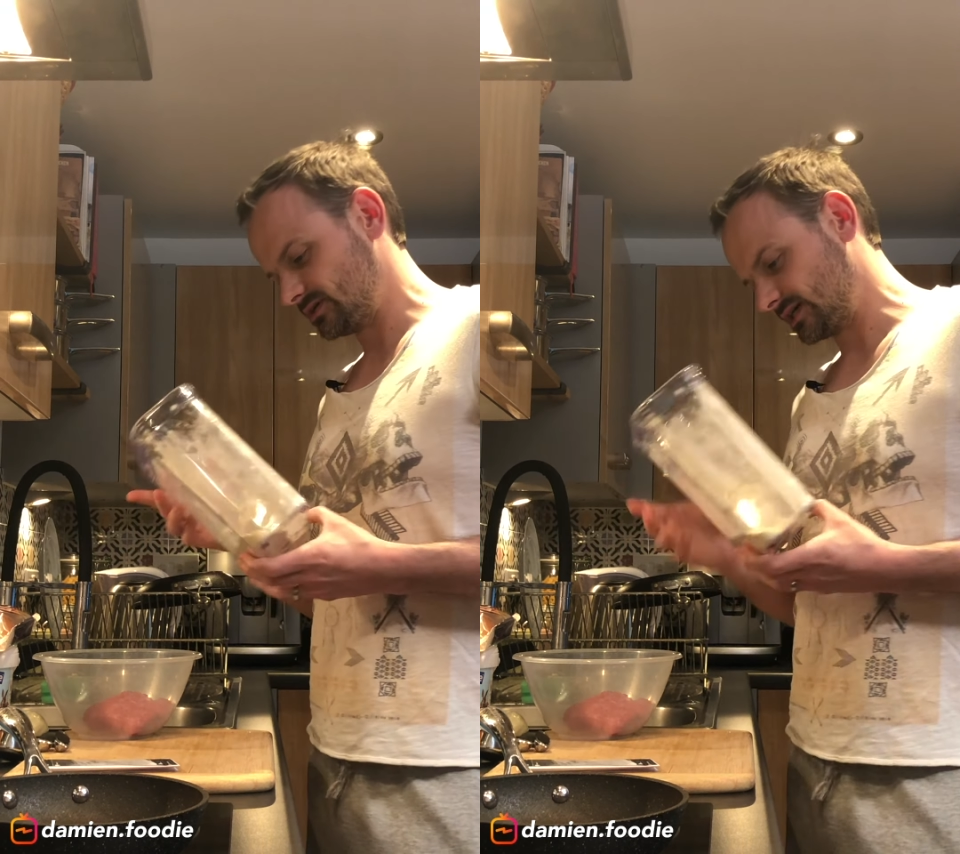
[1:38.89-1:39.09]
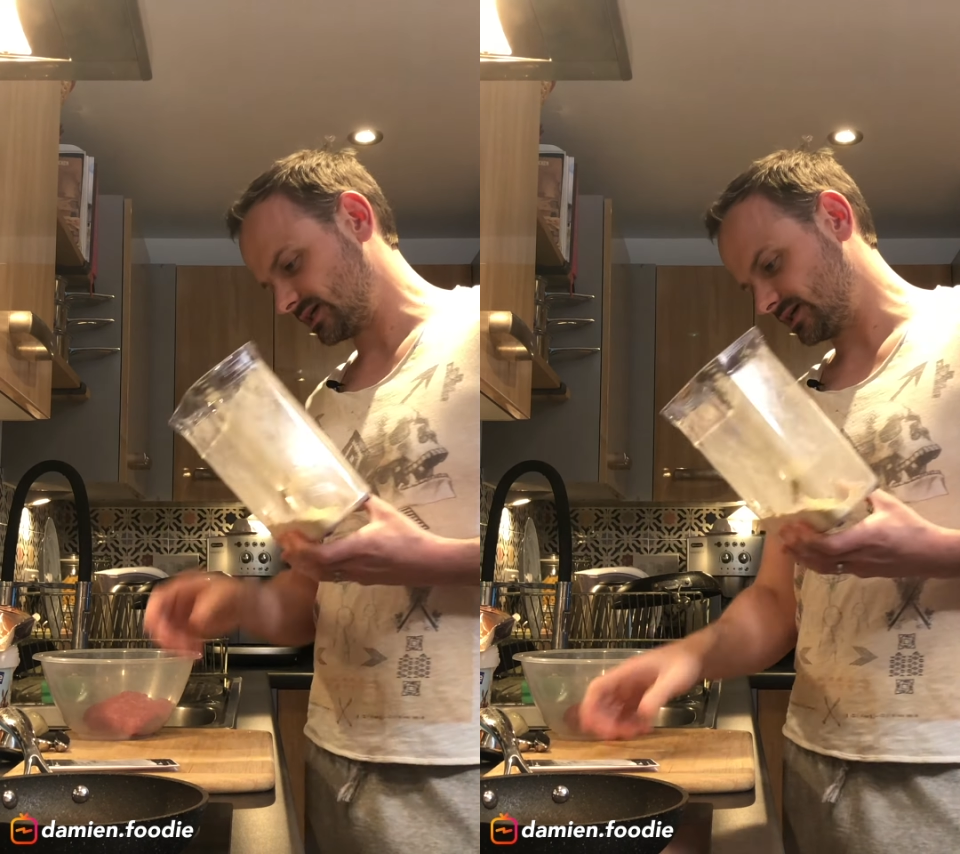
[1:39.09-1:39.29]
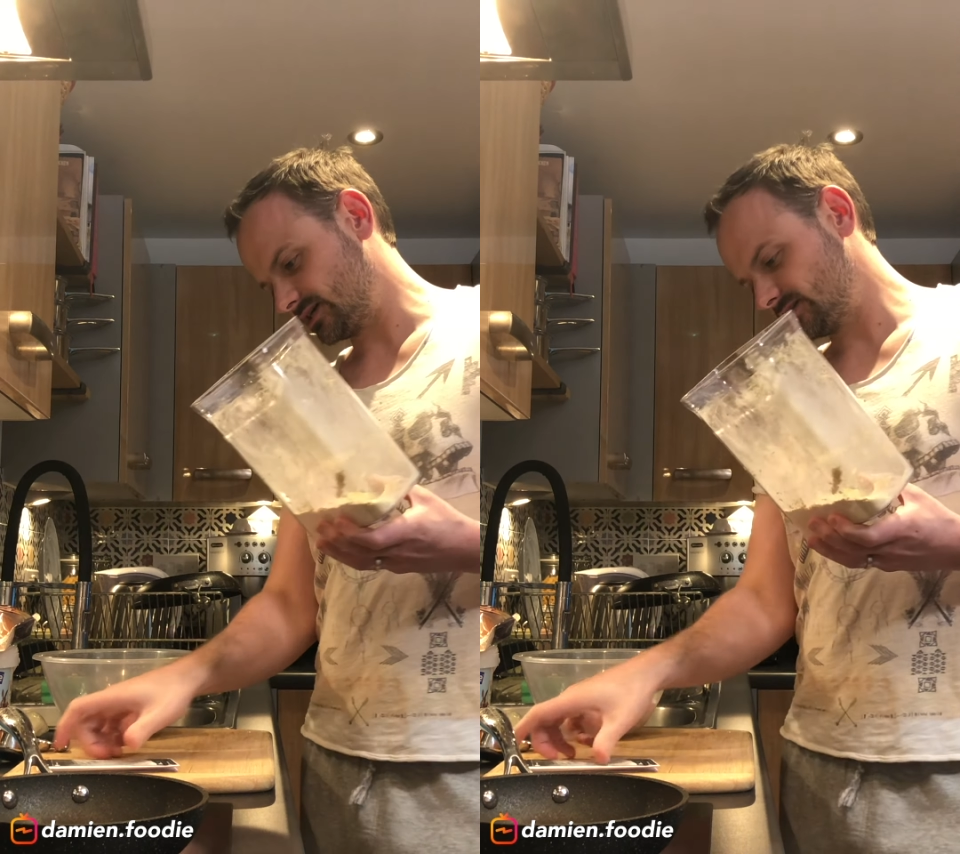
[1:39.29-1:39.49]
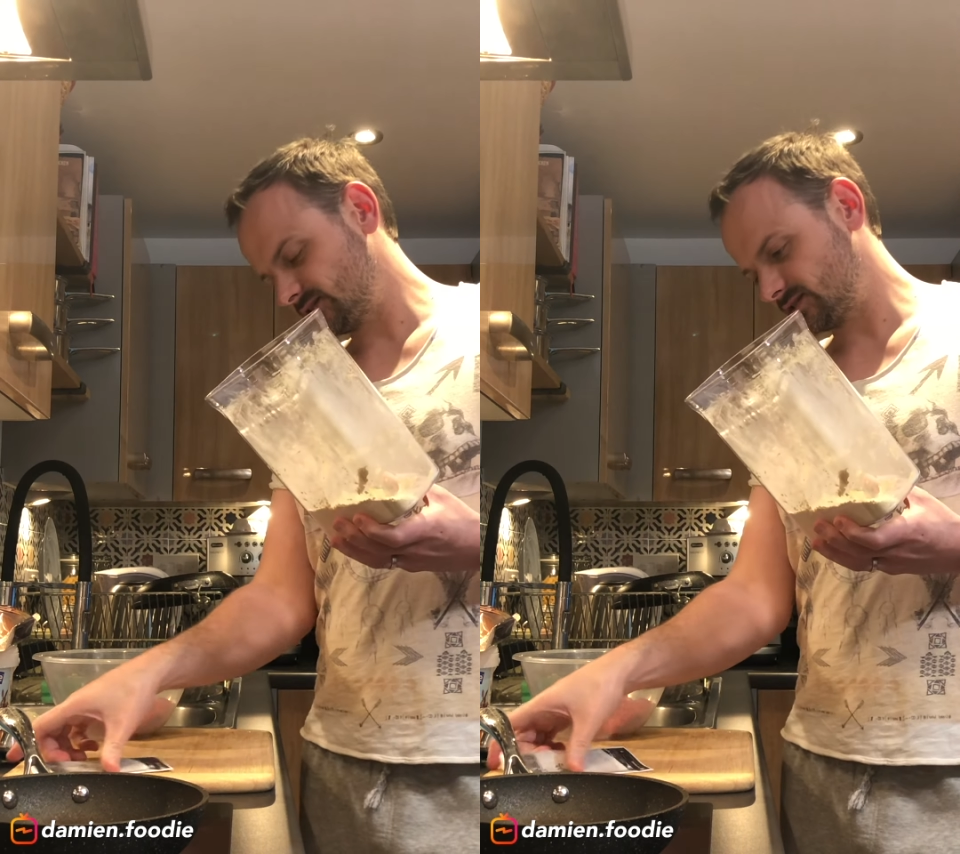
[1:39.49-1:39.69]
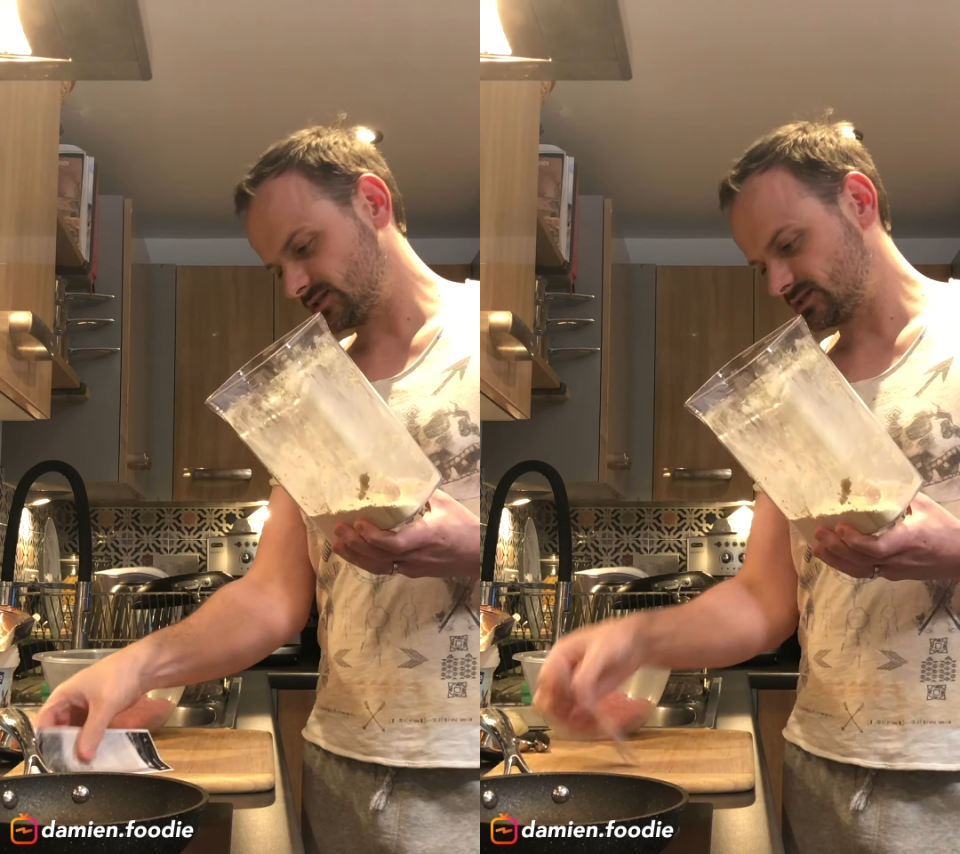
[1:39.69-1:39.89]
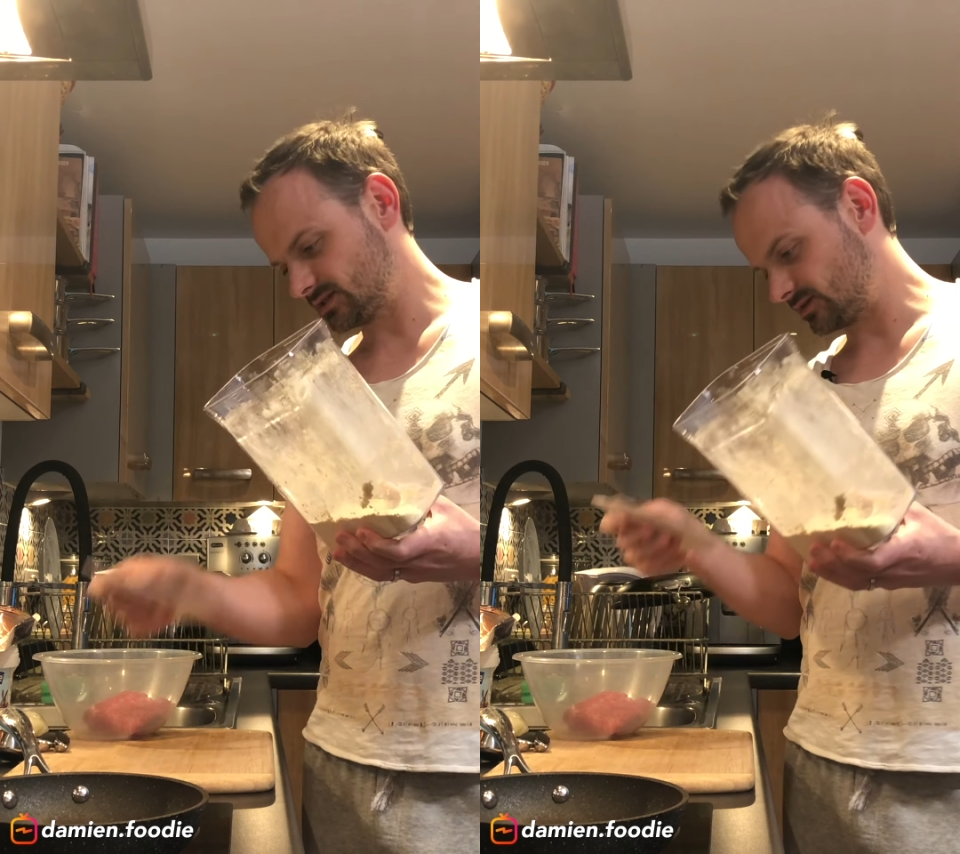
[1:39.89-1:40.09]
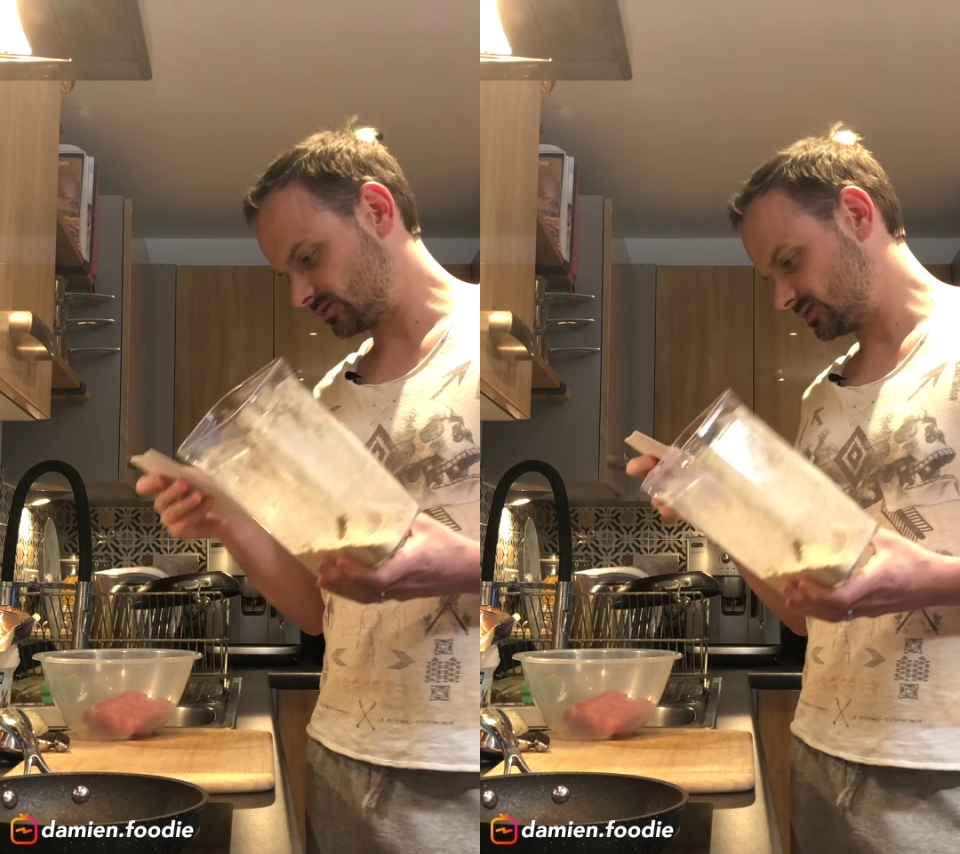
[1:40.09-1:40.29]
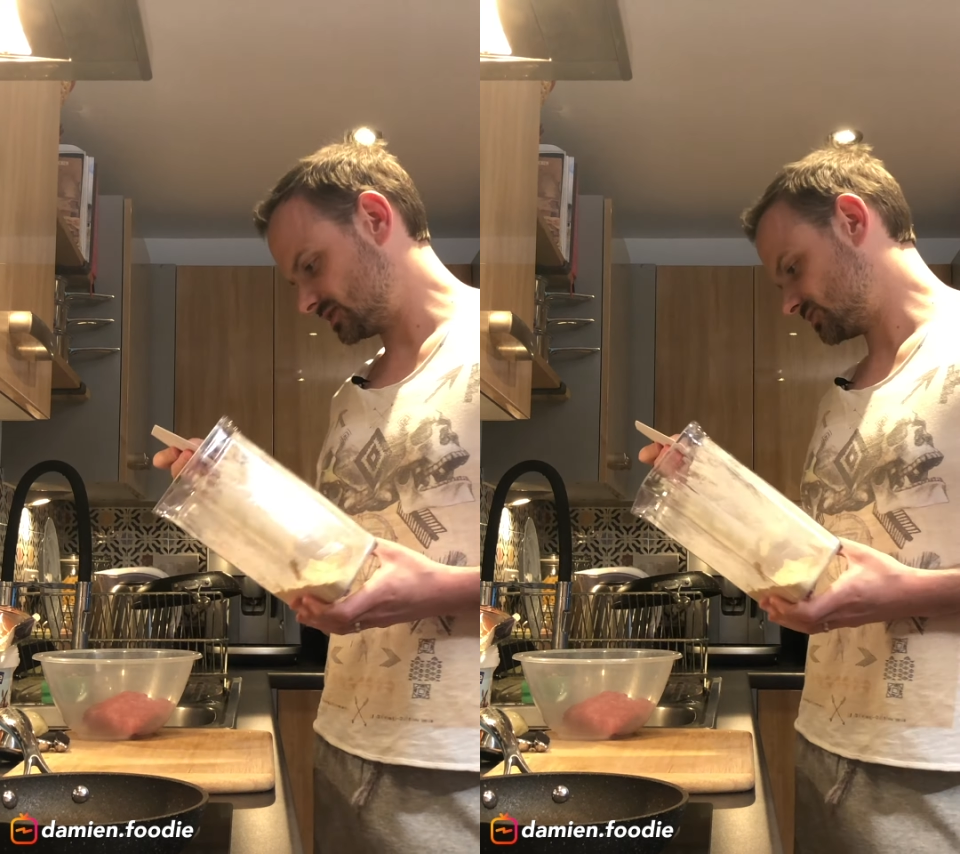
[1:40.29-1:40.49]
and
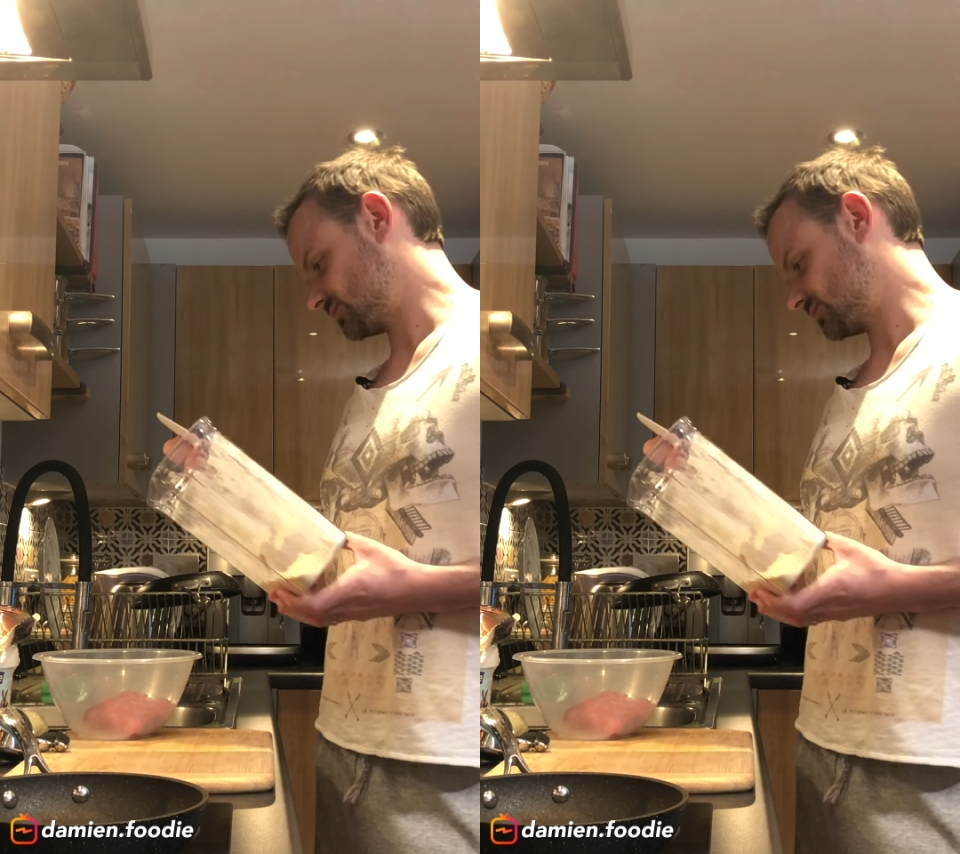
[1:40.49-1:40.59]
given this